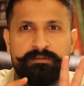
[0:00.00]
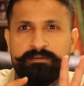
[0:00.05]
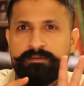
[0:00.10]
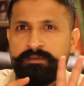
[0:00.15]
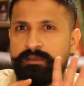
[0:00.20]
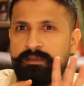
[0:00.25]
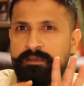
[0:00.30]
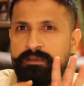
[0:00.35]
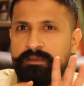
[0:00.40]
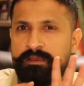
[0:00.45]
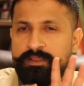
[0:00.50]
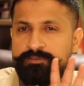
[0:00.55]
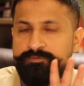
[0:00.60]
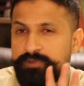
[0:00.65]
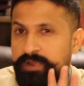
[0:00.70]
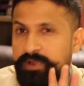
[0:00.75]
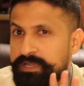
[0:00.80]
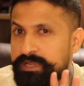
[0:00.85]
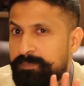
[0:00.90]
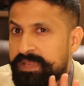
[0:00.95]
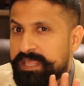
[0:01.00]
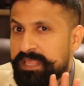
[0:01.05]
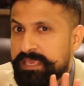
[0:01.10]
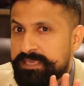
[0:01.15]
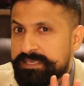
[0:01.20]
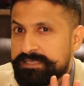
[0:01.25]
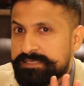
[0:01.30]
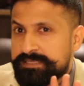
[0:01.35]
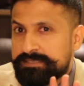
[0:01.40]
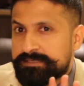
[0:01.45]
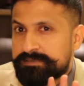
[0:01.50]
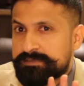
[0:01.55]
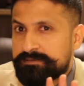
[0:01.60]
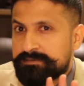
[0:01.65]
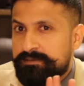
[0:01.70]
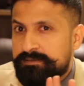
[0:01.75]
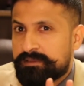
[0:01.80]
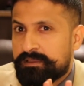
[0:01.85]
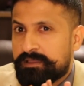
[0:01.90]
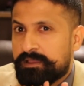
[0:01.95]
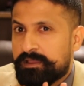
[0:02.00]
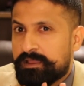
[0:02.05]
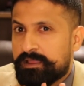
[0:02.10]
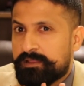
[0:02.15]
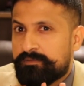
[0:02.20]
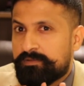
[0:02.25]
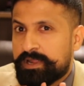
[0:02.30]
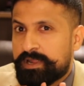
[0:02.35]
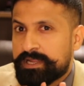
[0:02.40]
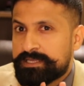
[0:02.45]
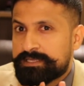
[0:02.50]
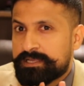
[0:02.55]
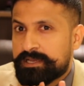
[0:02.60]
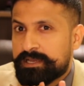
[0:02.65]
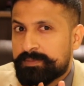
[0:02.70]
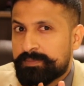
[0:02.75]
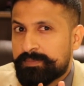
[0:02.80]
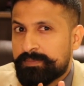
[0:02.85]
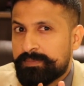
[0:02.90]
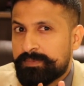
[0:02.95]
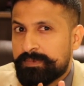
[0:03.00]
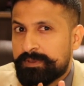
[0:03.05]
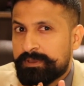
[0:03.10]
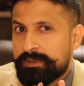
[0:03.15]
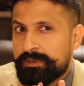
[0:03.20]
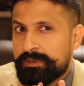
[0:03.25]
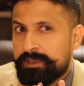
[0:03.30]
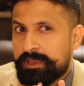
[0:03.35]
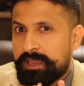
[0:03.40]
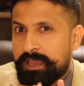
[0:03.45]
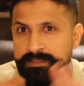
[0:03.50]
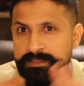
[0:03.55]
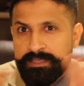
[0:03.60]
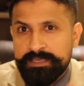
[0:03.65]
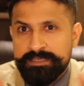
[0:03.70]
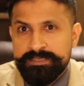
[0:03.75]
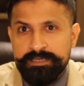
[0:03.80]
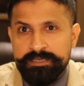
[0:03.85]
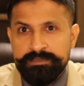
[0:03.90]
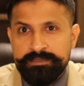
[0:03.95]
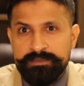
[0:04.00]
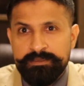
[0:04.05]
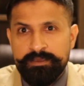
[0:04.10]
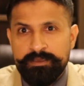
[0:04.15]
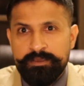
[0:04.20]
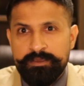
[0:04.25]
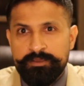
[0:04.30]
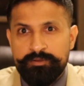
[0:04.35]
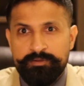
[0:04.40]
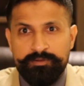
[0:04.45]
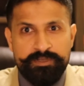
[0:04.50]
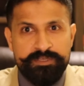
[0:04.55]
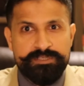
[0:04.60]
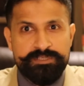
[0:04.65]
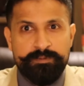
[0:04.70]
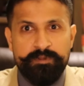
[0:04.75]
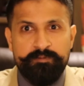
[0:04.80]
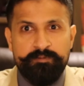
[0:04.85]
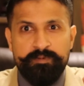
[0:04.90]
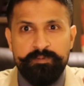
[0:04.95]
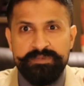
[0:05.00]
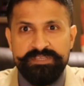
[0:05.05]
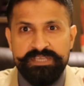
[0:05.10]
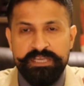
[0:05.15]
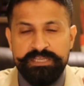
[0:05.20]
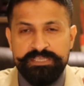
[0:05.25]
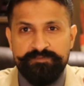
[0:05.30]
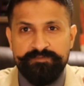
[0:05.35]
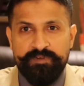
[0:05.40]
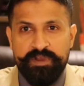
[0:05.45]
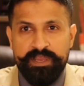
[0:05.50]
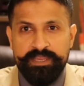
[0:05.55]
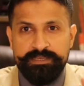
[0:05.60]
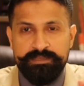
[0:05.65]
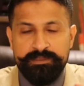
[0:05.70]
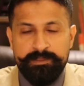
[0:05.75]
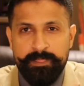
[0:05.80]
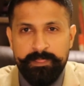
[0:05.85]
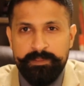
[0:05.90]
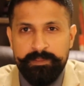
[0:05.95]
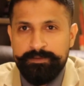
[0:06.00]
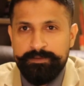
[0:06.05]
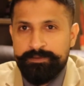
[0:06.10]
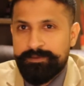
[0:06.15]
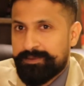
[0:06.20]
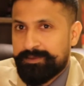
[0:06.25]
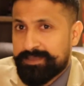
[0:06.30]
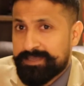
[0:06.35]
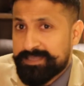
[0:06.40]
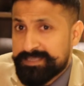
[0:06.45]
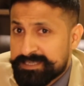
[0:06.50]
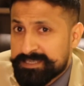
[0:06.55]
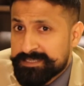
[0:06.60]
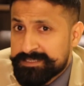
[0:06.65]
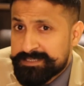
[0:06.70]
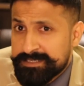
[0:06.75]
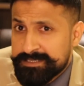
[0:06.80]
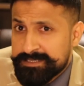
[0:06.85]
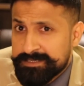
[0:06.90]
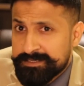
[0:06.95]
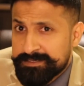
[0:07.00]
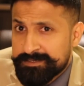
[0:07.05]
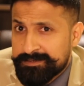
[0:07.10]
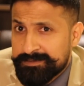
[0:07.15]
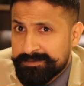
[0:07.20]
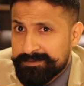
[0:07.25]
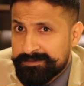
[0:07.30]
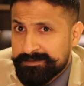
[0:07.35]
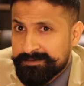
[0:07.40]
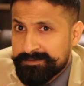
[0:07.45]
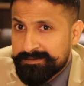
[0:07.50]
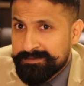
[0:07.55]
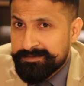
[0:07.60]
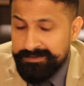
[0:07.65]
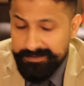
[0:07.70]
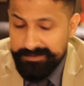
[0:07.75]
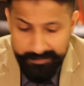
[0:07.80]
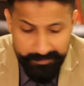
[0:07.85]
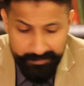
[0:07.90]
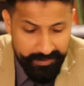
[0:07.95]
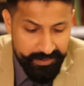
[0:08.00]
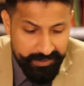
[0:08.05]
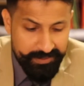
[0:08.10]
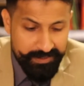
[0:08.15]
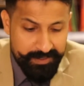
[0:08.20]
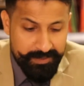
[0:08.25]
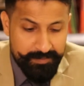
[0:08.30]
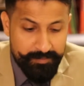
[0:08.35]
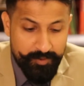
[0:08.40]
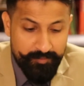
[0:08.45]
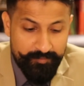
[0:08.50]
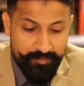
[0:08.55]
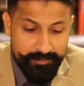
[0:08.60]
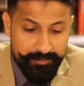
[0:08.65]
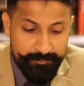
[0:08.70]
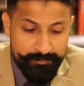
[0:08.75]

at right place, in right time, and that's it. Your customer will be satisfied, isn't it? Okay, move on.